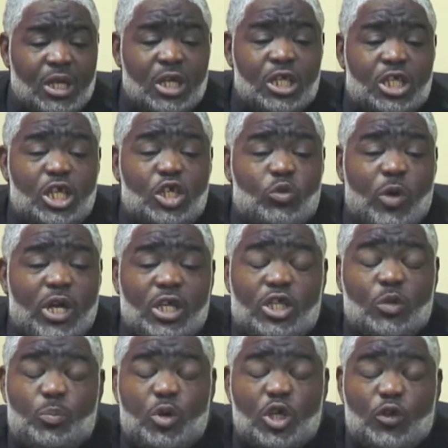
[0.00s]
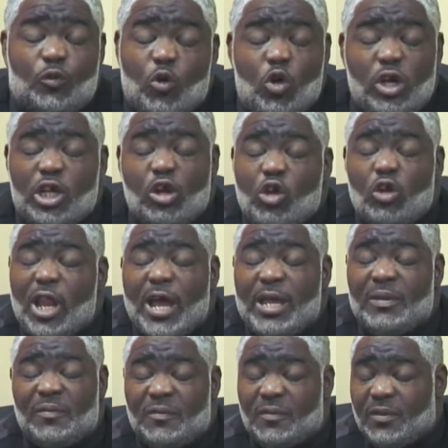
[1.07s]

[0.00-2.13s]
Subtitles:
She's ready to push forward in her life.